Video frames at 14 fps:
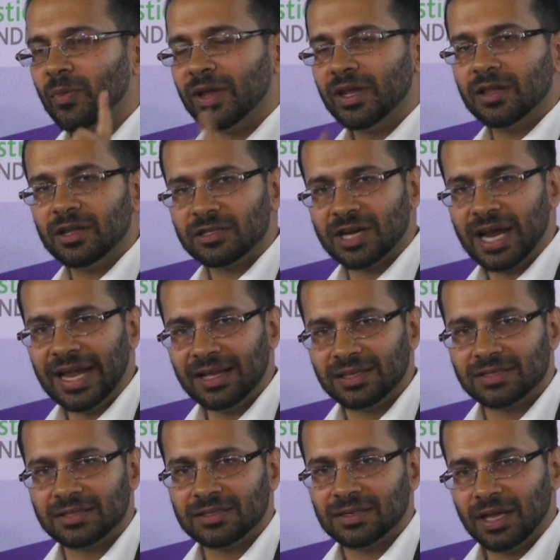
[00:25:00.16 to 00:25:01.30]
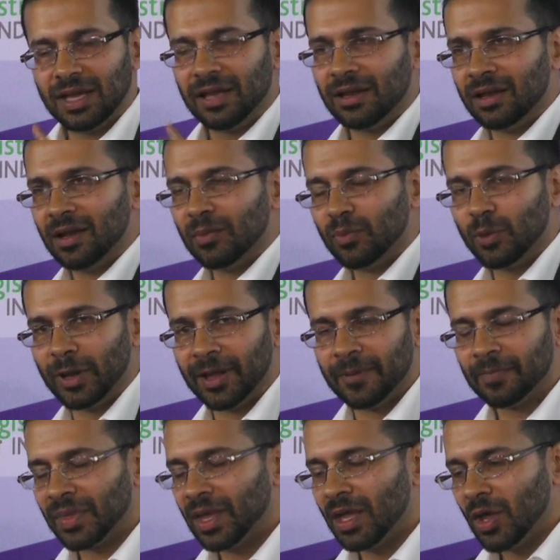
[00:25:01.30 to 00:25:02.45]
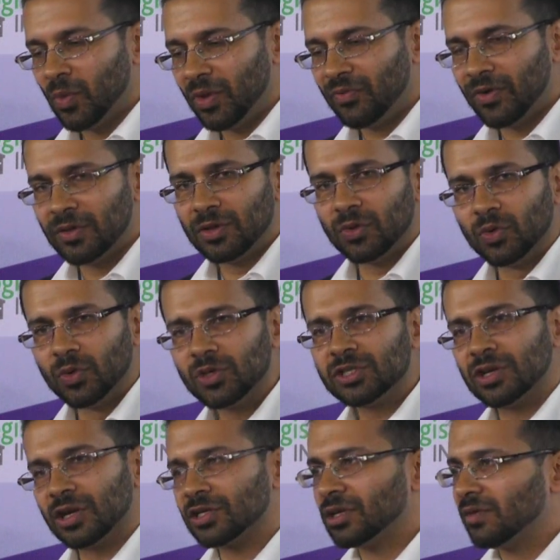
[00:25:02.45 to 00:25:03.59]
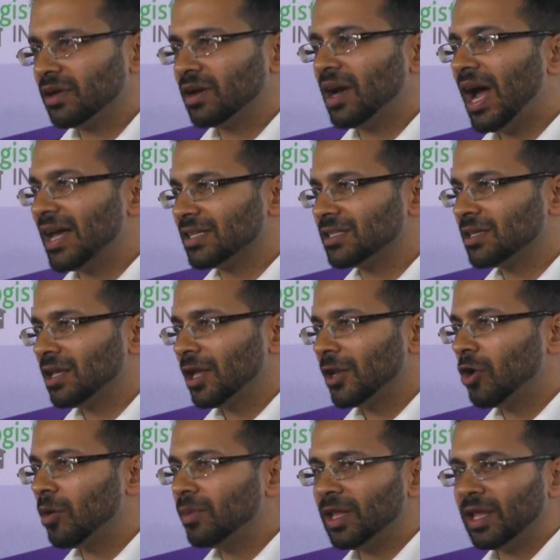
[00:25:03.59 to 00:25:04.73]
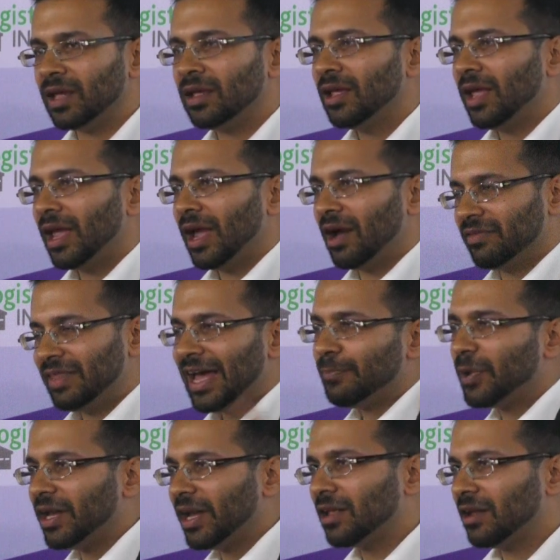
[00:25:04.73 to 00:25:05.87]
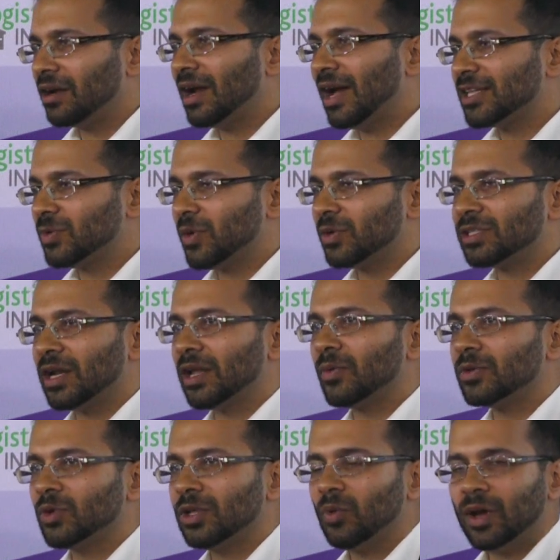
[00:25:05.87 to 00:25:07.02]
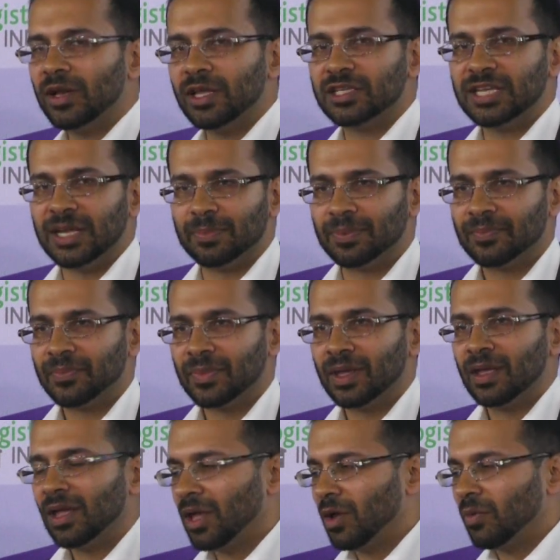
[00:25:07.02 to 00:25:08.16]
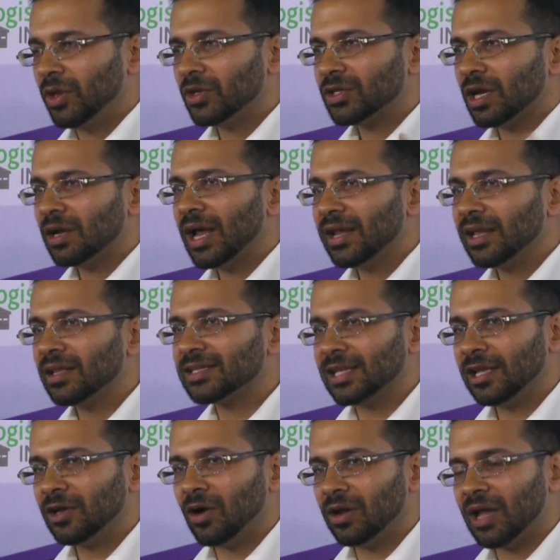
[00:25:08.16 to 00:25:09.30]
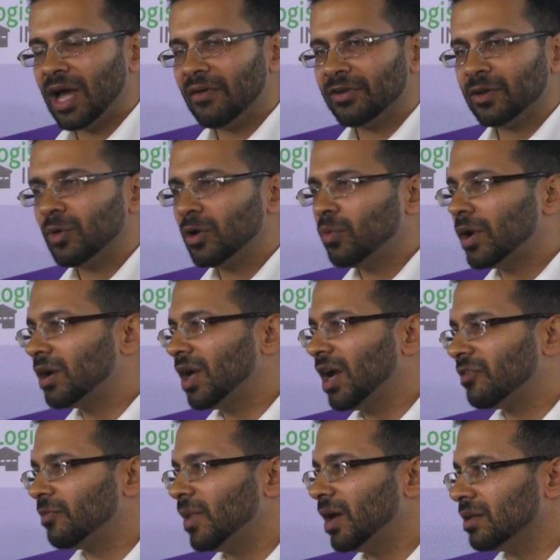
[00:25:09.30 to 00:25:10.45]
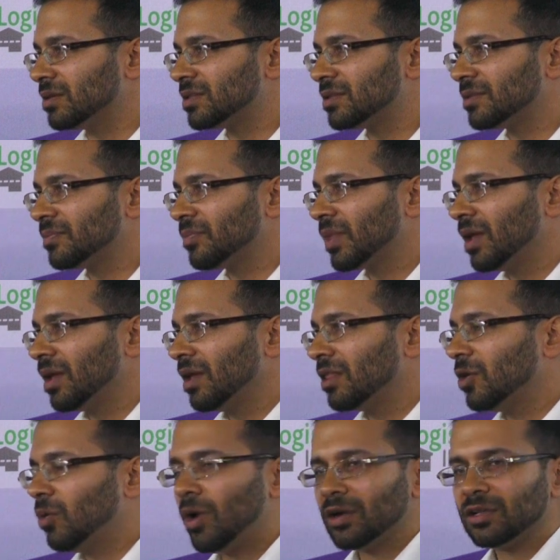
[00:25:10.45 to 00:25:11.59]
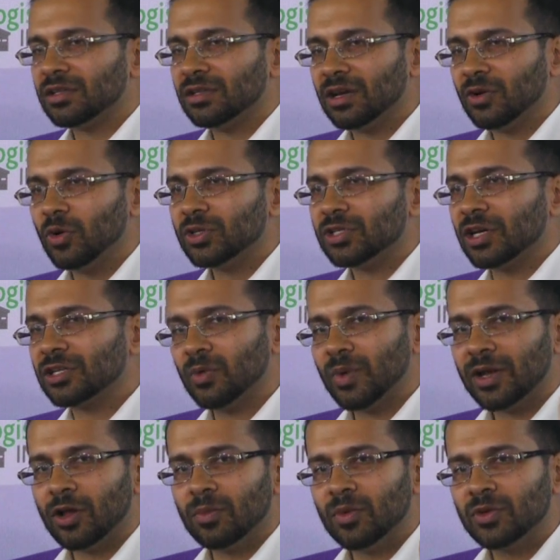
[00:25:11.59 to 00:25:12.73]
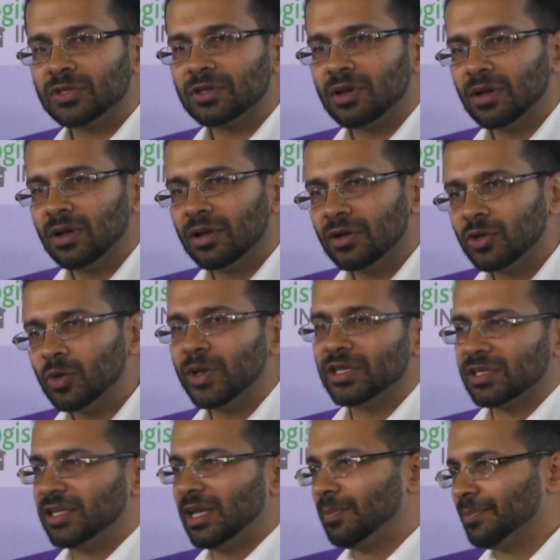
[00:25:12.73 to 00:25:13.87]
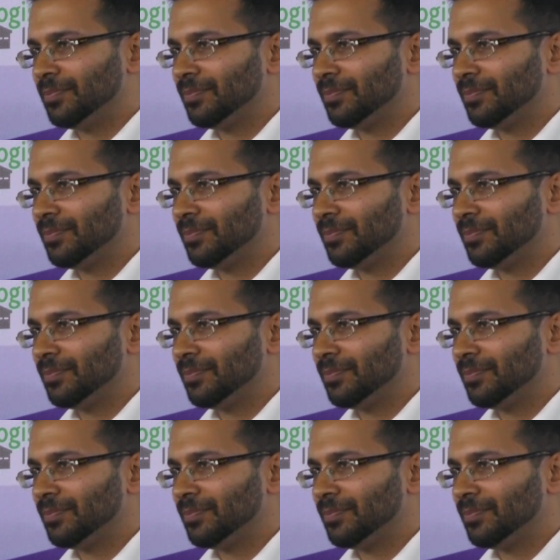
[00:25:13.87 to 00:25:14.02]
we did the trials in Pune, we found that the root structure of the grass, normally, of that particular grass we were studying, was only 1 inch deep. When you started adding the silicon, after about 1.5 months, the root structure went almost 2 inches deep.